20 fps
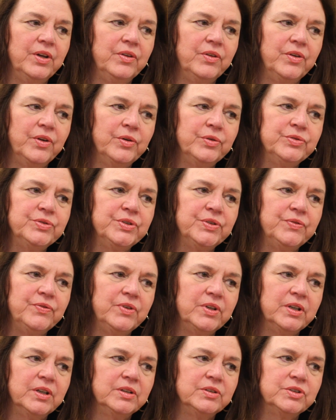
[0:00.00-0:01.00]

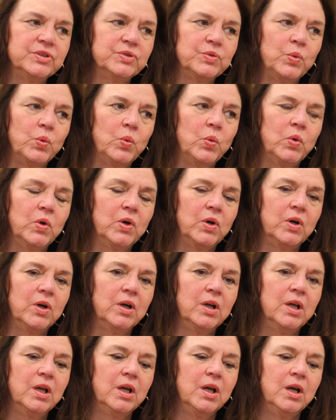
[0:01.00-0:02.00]
events were
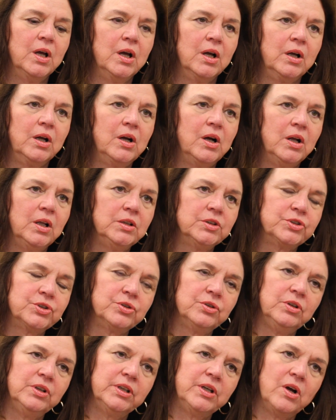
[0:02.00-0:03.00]

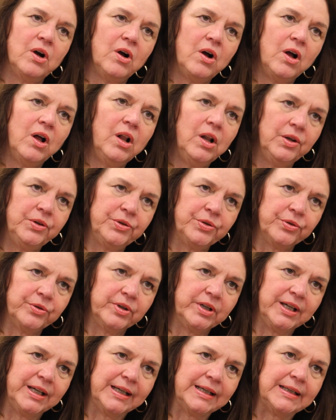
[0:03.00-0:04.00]
culturally
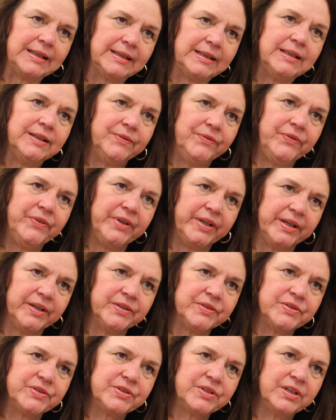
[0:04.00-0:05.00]
altering
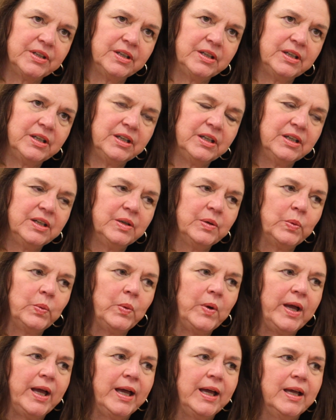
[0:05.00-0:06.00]
events in a
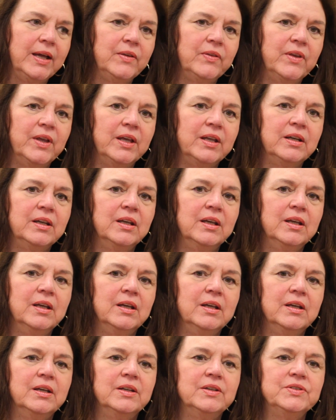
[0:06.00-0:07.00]
way that
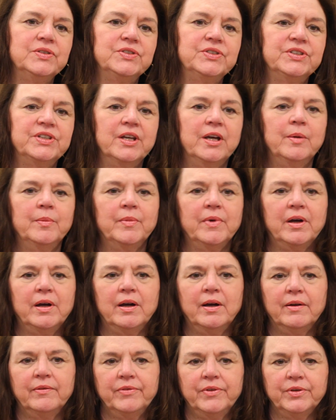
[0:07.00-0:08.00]
some
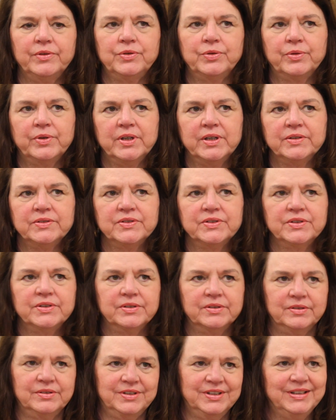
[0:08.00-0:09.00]
of the
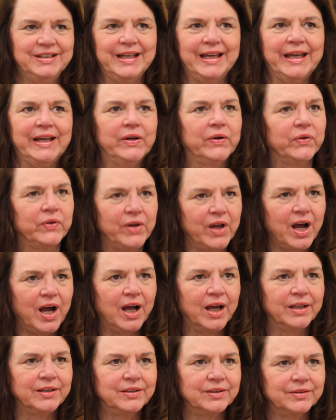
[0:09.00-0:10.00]
trends today are
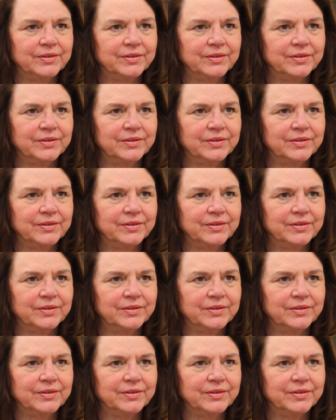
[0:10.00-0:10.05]
not.